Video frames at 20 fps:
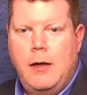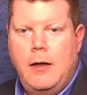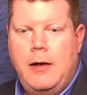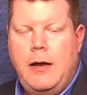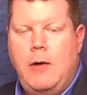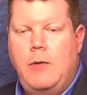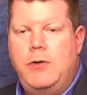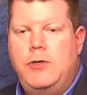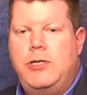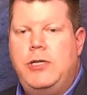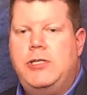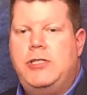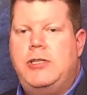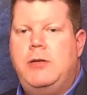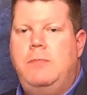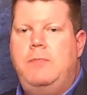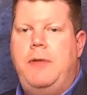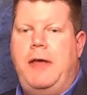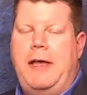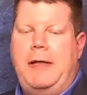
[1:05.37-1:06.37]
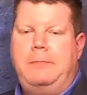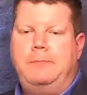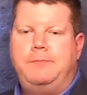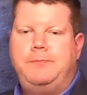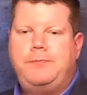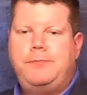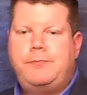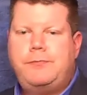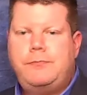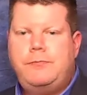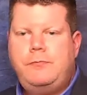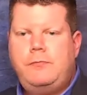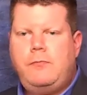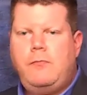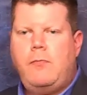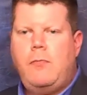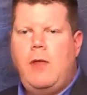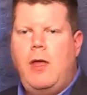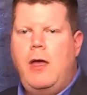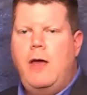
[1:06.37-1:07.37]
Now, in just a bit,
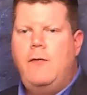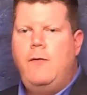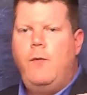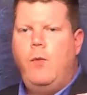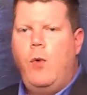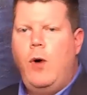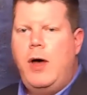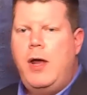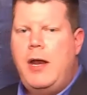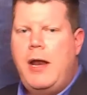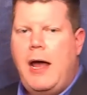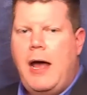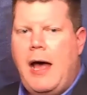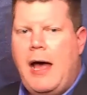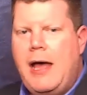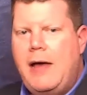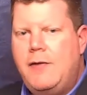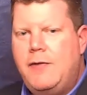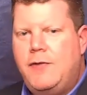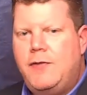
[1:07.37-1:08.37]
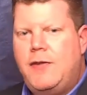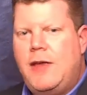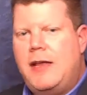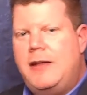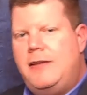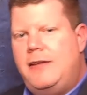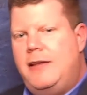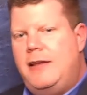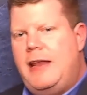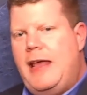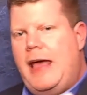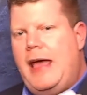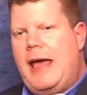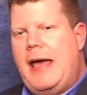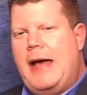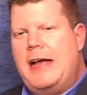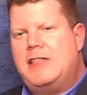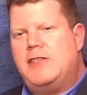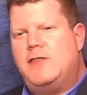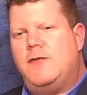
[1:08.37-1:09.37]
if what I have said today
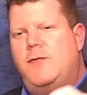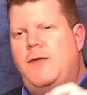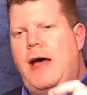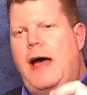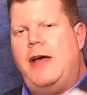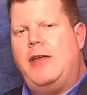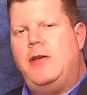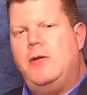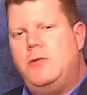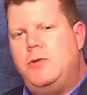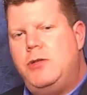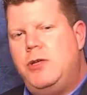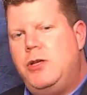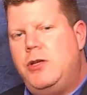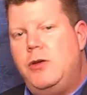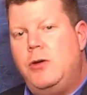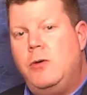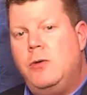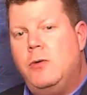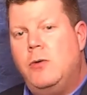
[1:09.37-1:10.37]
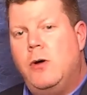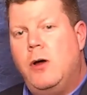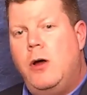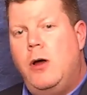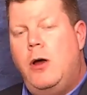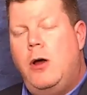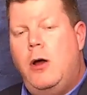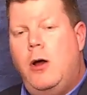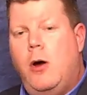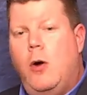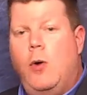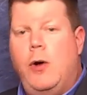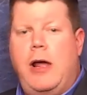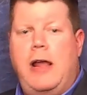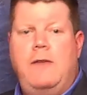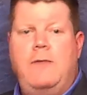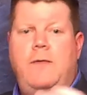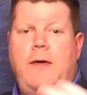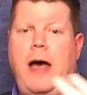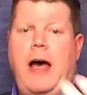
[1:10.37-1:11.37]
adds value to you or would
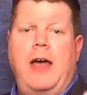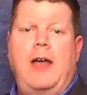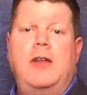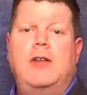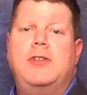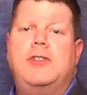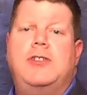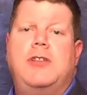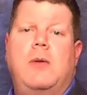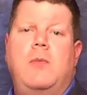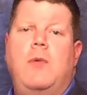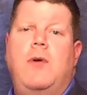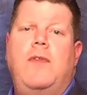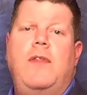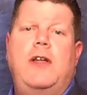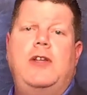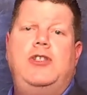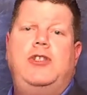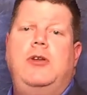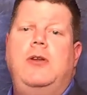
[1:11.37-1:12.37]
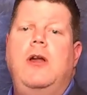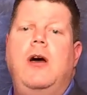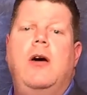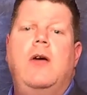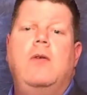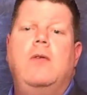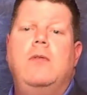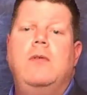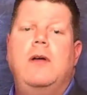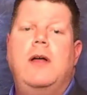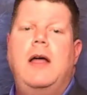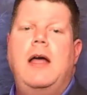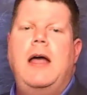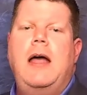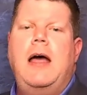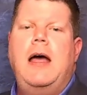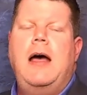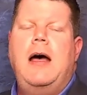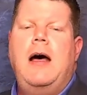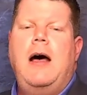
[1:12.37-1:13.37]
add value to someone that you know,
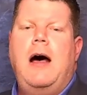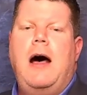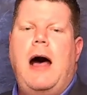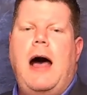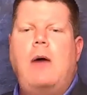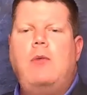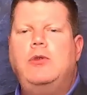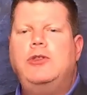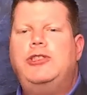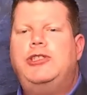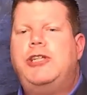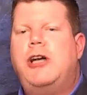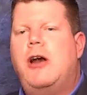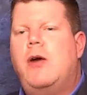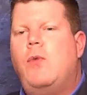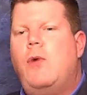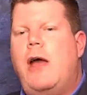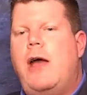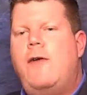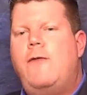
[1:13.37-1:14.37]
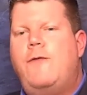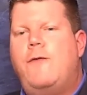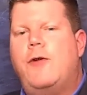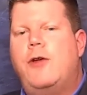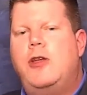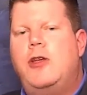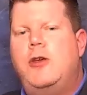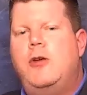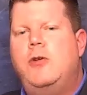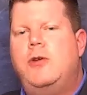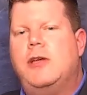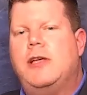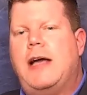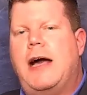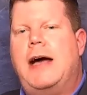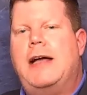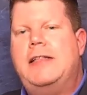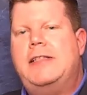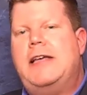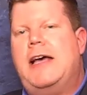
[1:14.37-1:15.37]
I will share a way for you to
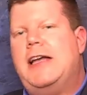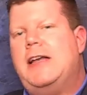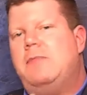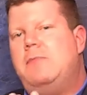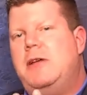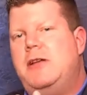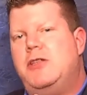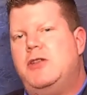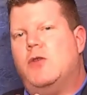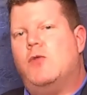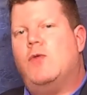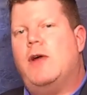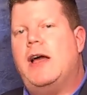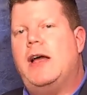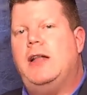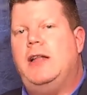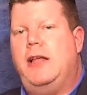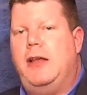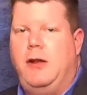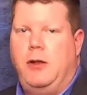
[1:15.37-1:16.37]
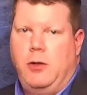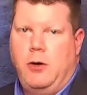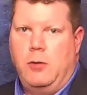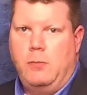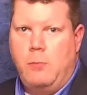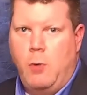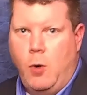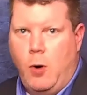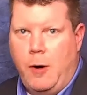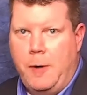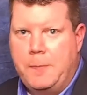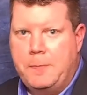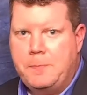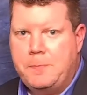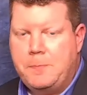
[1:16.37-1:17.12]
contact me directly to learn more.